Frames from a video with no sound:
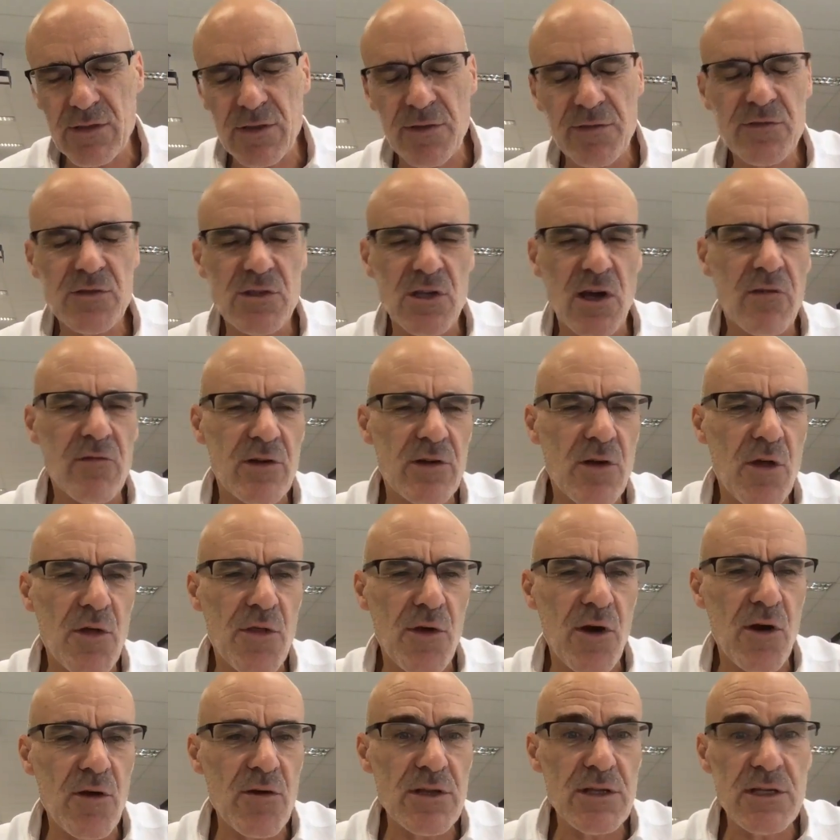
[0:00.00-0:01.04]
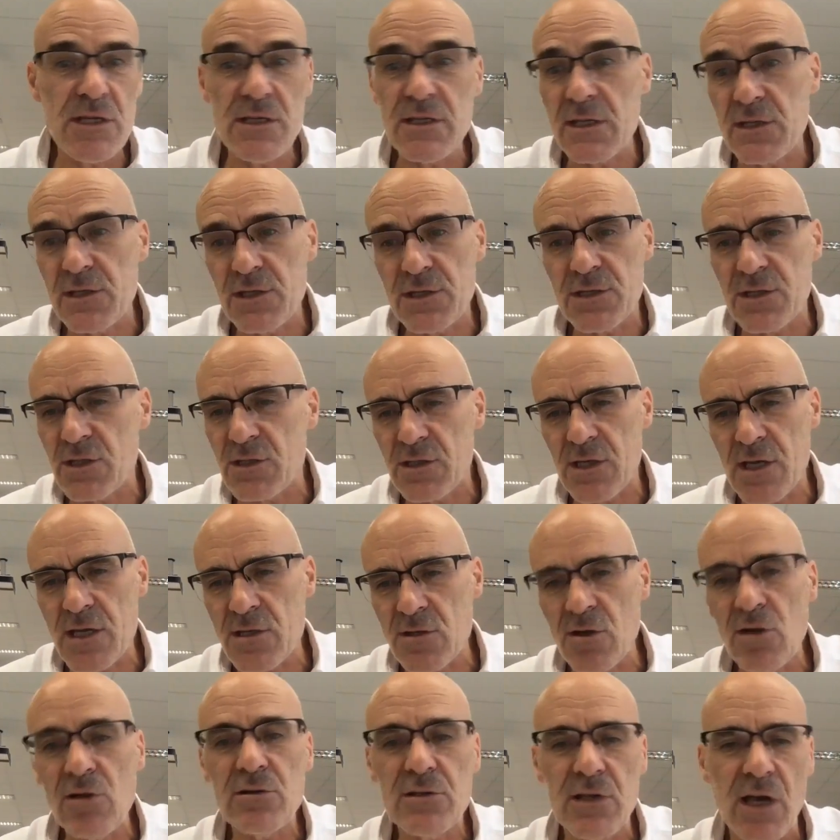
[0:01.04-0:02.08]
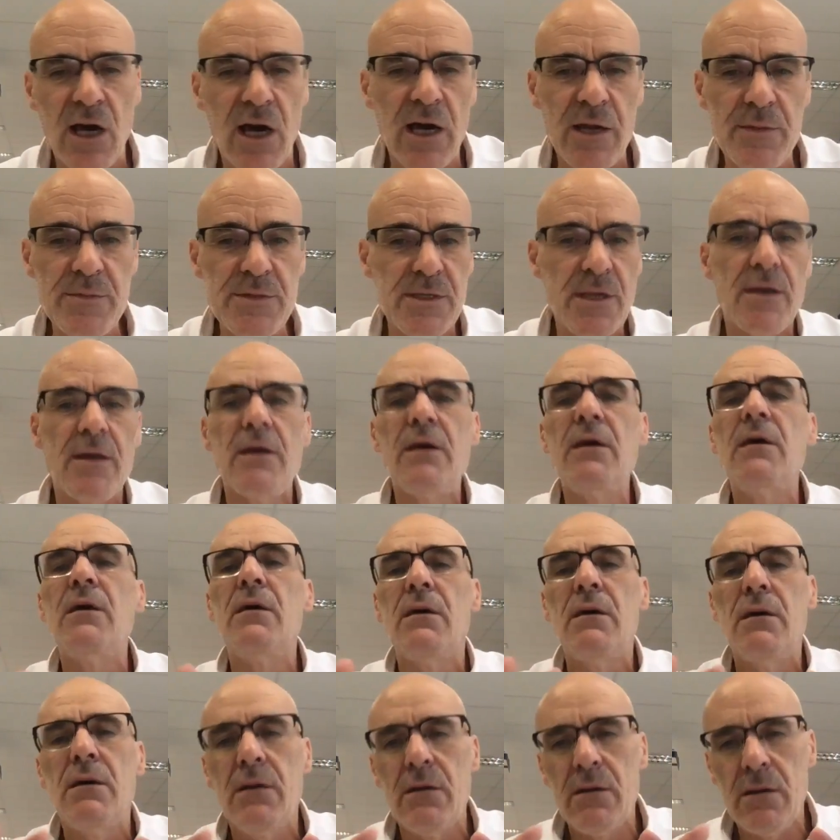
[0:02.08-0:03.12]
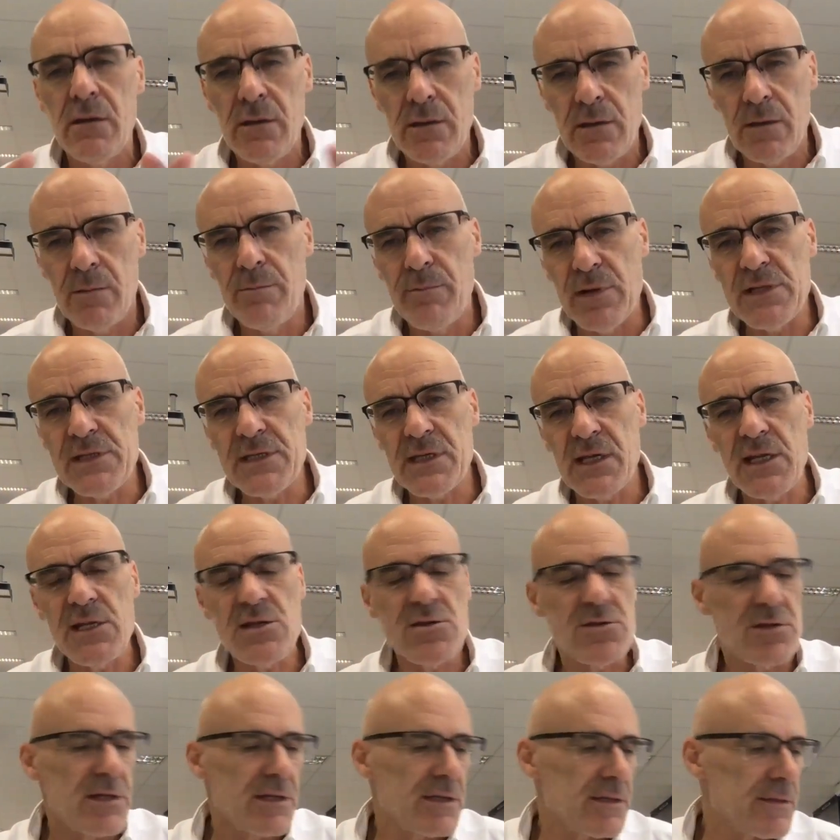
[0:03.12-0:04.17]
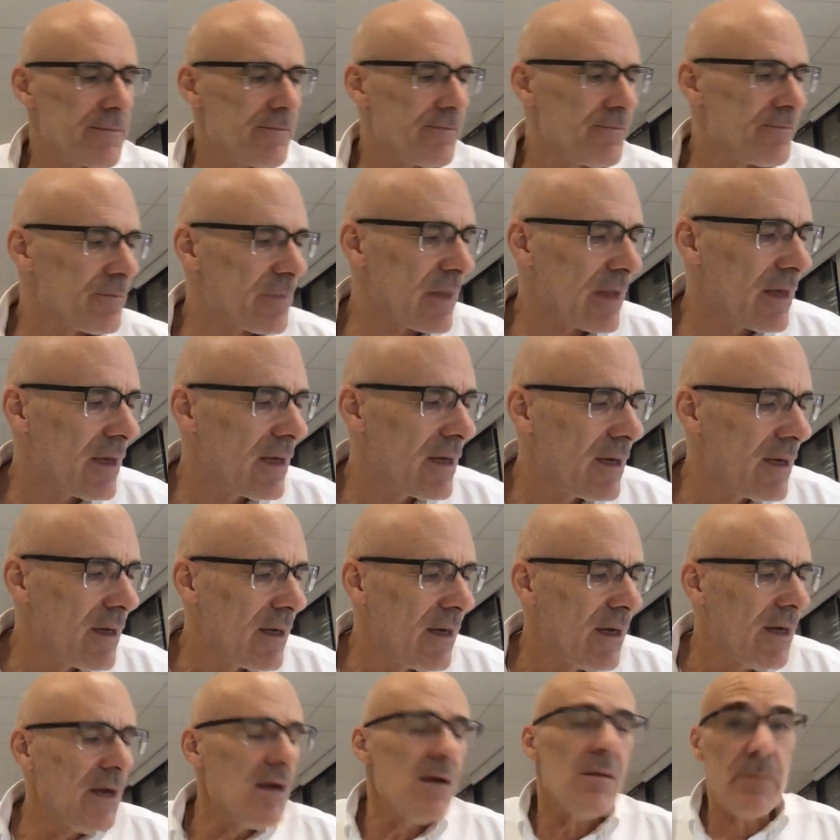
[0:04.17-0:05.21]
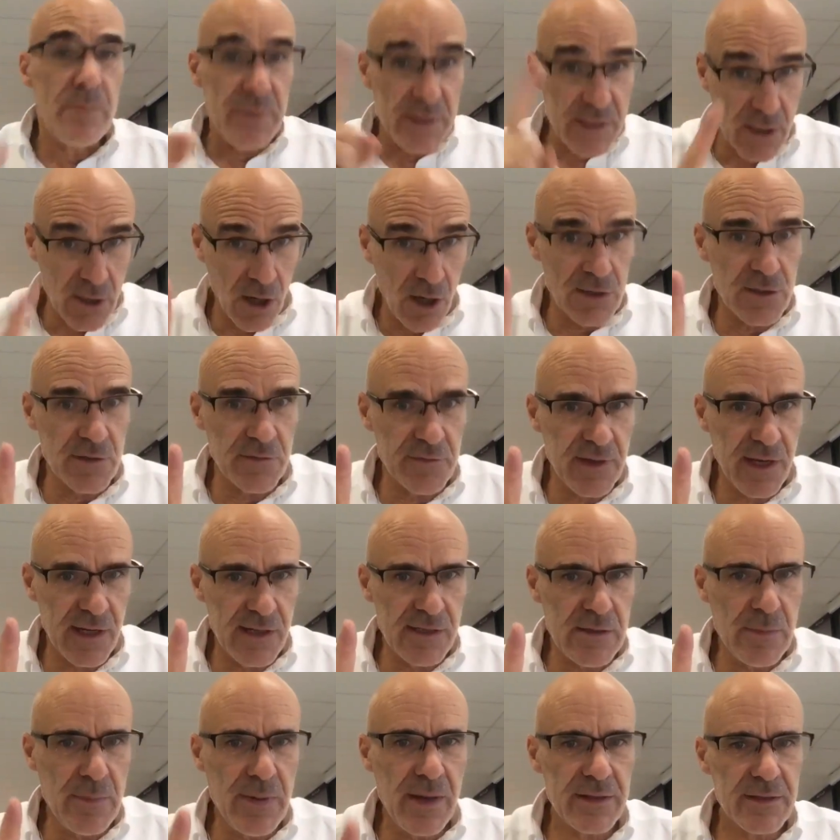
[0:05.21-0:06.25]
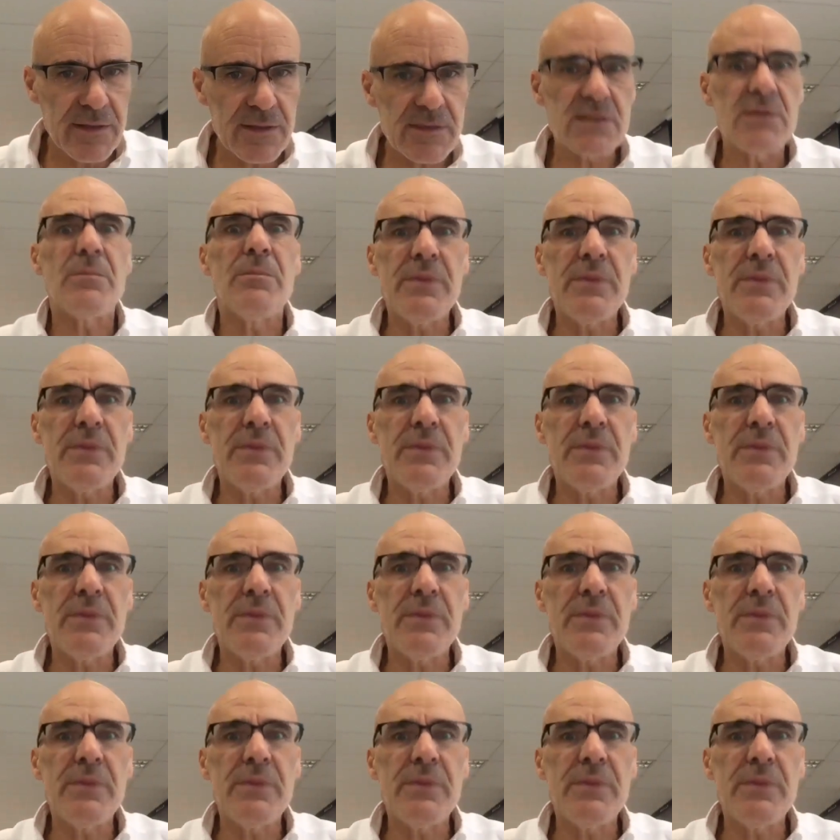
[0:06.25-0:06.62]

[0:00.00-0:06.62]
of sovereign authority, that is to say, in all times, political unit. Because of their independence,